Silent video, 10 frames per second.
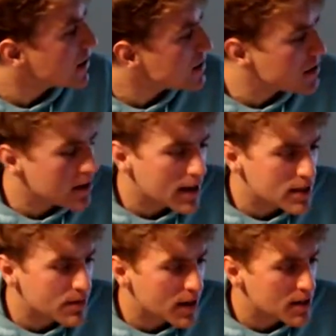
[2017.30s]
it's the
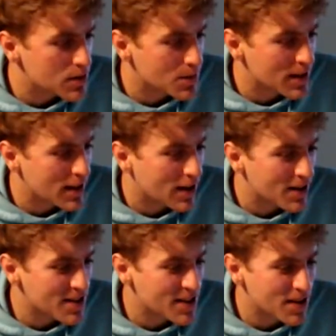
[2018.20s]
next phase is when all
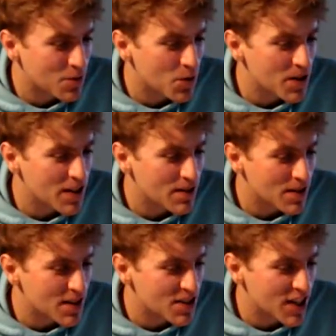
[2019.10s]
of a sudden the wording
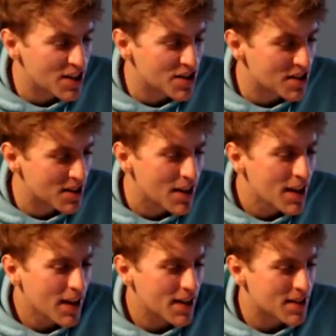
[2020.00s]
really changes and
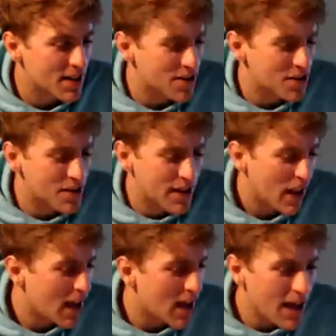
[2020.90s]
it's kind of just
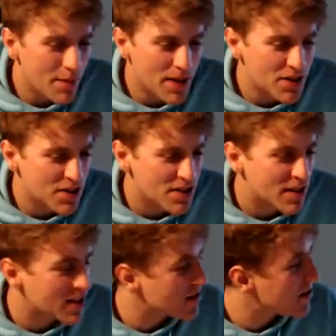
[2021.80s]
like, make sure it's
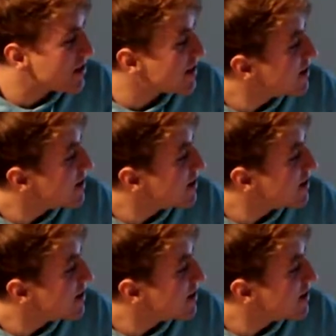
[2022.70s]
not dirty.